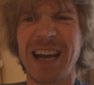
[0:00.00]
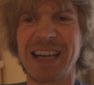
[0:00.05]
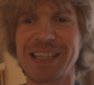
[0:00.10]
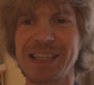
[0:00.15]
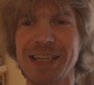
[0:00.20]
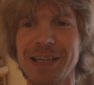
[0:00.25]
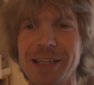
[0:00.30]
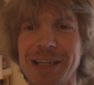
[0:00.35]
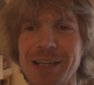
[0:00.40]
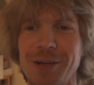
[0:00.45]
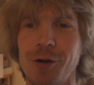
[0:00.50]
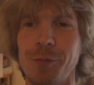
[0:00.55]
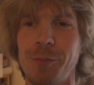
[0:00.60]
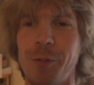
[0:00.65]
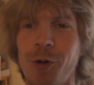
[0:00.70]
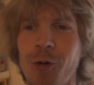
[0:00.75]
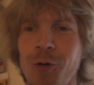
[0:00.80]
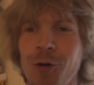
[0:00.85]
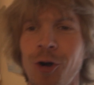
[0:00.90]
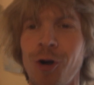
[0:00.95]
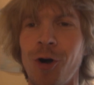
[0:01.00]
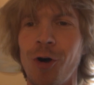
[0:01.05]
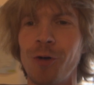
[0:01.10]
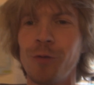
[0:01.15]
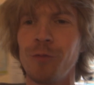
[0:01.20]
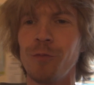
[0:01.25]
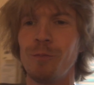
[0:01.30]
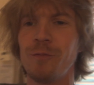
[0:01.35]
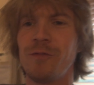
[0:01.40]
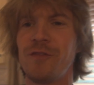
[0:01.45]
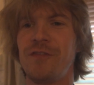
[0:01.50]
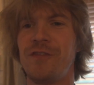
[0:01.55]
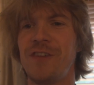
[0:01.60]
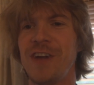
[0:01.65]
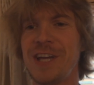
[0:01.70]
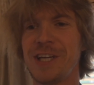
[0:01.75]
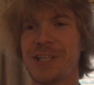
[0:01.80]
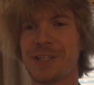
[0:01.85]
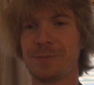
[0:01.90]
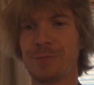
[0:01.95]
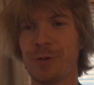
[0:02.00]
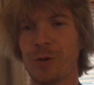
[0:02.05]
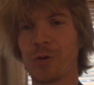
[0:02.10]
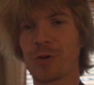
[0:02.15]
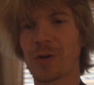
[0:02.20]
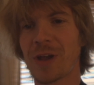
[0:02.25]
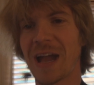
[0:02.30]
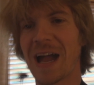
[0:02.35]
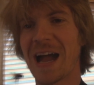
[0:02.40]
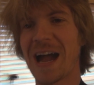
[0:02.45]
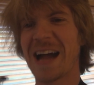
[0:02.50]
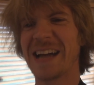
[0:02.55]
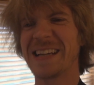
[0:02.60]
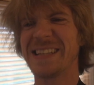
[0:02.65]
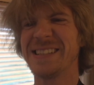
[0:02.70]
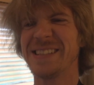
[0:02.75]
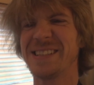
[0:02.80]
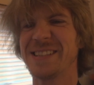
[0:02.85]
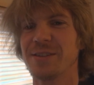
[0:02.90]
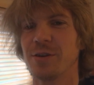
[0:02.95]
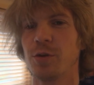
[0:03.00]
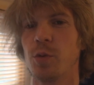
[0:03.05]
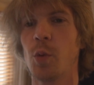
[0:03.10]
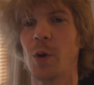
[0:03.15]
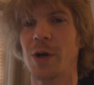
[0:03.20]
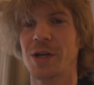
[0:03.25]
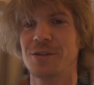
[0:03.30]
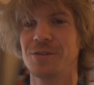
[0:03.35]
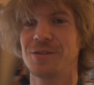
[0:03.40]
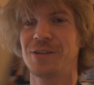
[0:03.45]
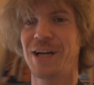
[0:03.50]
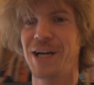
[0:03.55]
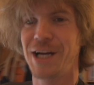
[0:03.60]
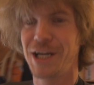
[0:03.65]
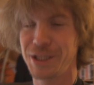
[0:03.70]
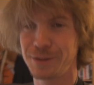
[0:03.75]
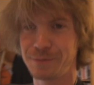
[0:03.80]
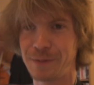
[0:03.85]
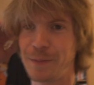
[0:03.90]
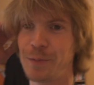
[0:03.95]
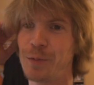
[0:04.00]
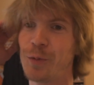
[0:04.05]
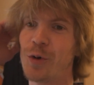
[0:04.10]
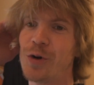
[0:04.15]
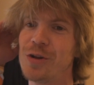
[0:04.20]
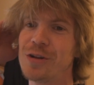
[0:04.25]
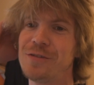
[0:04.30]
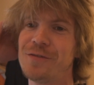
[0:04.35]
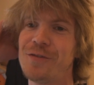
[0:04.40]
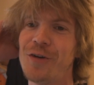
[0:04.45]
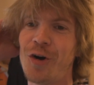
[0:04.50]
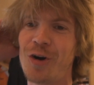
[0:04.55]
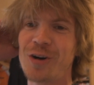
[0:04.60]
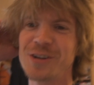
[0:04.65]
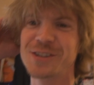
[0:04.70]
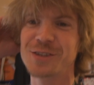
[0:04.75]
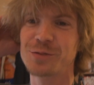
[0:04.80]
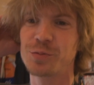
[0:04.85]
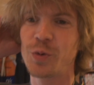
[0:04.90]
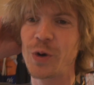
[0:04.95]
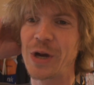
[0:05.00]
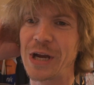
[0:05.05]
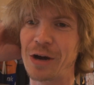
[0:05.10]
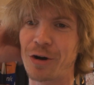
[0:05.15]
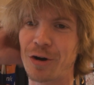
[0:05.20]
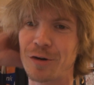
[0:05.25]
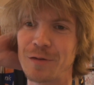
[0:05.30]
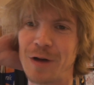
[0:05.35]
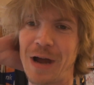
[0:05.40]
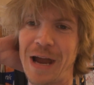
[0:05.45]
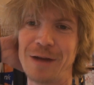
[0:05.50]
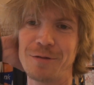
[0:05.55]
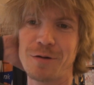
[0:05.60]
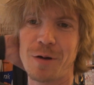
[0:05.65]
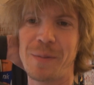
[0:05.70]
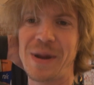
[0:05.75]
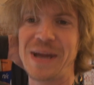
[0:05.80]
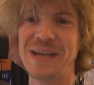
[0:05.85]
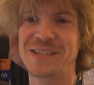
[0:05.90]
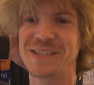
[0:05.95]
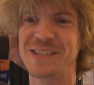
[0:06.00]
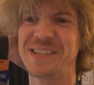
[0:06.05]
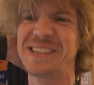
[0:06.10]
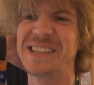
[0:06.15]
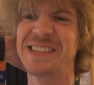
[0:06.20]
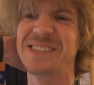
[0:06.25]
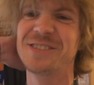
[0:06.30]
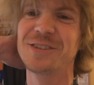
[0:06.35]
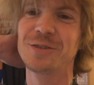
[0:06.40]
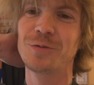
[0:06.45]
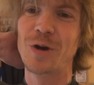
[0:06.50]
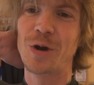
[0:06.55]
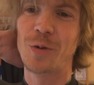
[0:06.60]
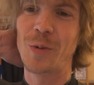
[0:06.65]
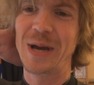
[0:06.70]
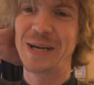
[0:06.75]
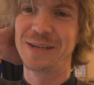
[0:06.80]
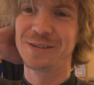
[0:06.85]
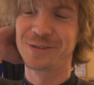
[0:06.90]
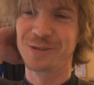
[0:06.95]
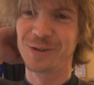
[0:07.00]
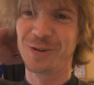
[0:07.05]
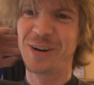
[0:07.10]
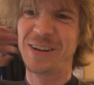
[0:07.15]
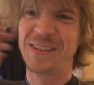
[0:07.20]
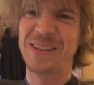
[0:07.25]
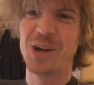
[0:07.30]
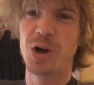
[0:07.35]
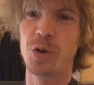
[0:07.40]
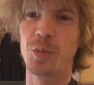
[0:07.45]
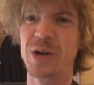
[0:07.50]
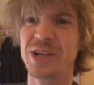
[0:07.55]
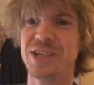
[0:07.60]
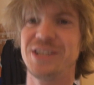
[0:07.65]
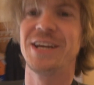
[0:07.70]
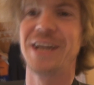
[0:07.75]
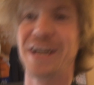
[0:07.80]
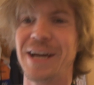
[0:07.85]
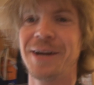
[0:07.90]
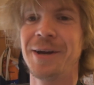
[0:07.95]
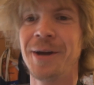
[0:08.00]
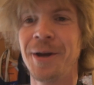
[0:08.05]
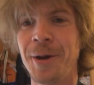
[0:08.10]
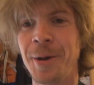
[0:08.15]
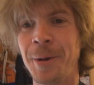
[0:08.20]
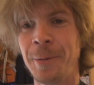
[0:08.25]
I did a little poll on Facebook and Twitter to ask people what they thought I should wear, or out my bike today said, should I wear a wetsuit? And they all went, yeah.